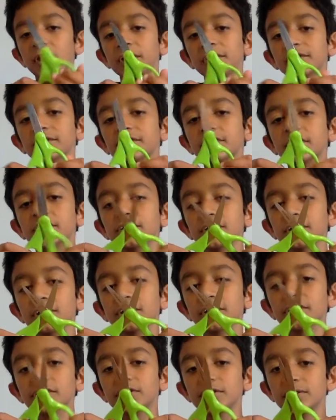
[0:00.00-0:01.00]

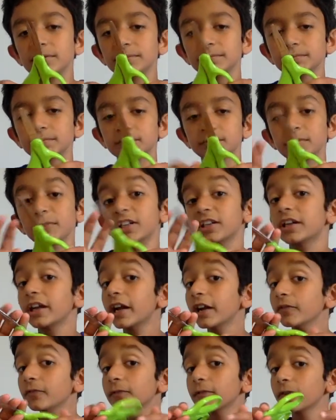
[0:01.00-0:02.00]
scissors, be
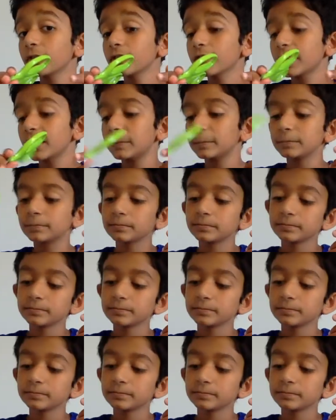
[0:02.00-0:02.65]
careful with them,